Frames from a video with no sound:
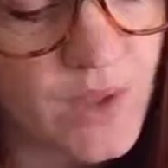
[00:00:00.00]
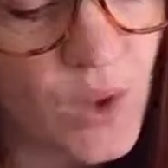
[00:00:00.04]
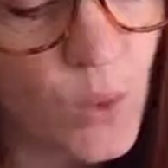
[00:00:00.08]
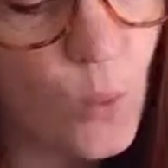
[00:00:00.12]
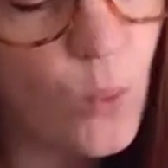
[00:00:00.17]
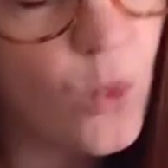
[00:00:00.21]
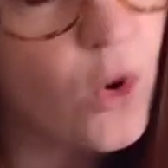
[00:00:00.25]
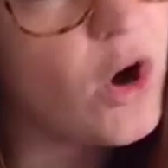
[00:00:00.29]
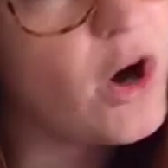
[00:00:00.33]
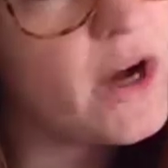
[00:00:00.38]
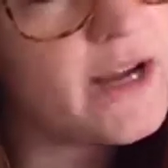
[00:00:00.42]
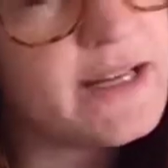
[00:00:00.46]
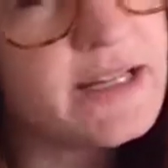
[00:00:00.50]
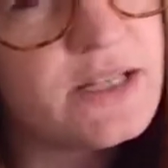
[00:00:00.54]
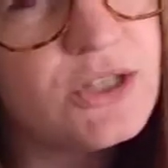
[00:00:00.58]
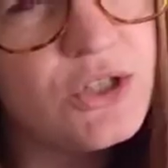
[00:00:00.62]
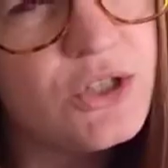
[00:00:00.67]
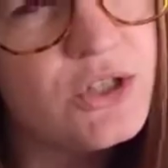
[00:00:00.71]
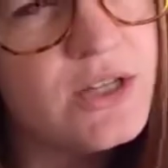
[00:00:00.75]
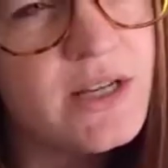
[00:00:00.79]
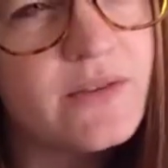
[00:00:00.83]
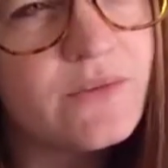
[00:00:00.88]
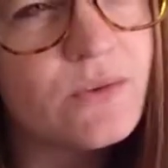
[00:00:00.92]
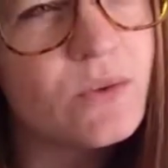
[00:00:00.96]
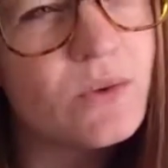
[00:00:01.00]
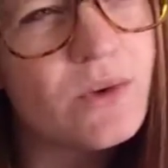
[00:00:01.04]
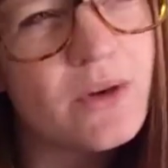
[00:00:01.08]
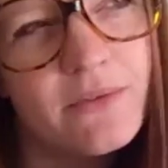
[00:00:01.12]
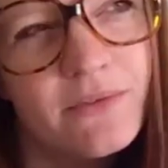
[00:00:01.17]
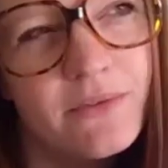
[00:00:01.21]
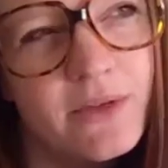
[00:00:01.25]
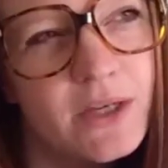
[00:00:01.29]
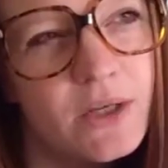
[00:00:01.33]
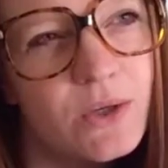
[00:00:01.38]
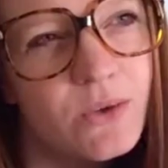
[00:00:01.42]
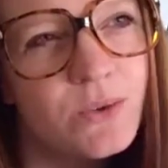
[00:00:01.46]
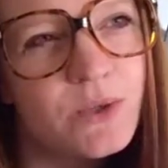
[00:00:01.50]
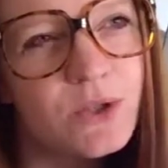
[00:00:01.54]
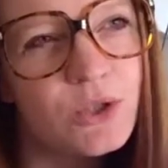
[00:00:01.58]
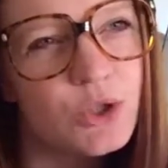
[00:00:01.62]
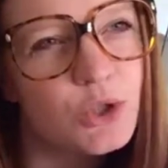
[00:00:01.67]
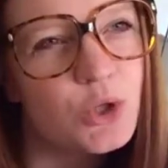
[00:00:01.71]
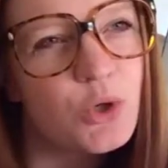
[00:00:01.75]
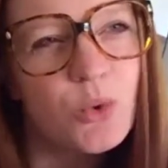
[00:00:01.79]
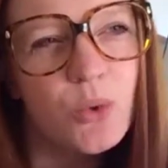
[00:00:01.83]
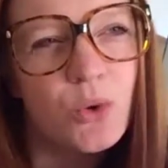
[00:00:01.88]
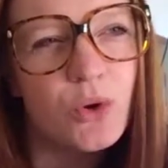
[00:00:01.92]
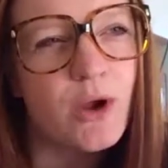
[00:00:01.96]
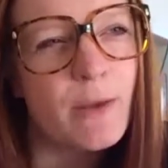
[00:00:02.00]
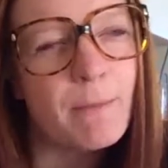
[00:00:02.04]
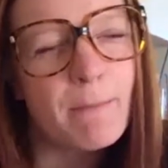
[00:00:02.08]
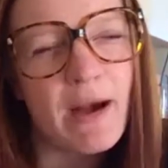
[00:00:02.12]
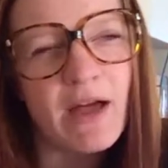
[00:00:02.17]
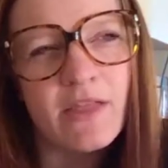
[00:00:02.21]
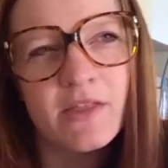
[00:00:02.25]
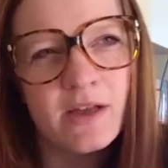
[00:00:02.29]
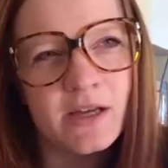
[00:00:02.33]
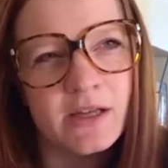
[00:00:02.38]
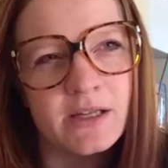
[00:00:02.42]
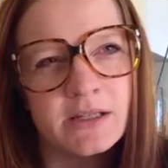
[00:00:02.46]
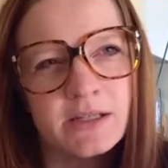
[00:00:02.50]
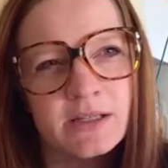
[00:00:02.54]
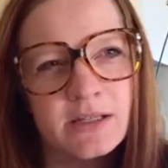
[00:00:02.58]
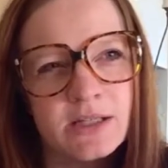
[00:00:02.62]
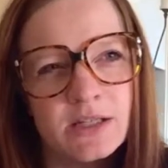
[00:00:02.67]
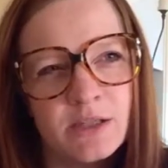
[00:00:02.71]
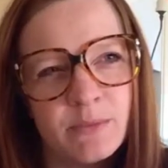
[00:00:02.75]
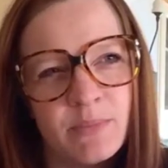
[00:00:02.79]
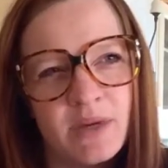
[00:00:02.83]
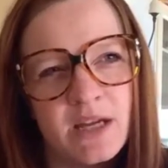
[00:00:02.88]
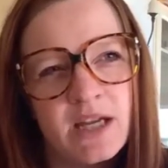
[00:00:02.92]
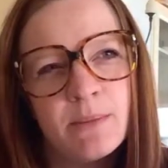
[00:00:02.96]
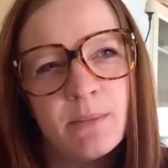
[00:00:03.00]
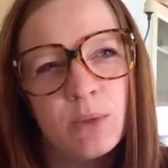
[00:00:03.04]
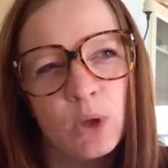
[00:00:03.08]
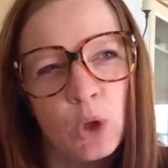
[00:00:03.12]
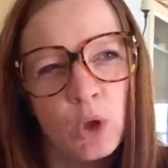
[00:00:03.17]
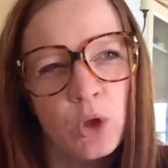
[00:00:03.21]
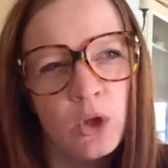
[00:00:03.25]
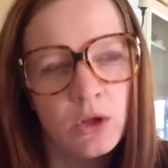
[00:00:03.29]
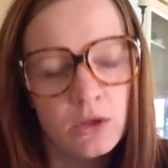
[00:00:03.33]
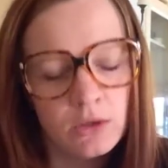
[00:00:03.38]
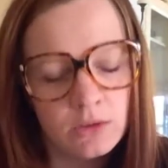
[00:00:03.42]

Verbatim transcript: why did you never reveal that you were a mother to the people?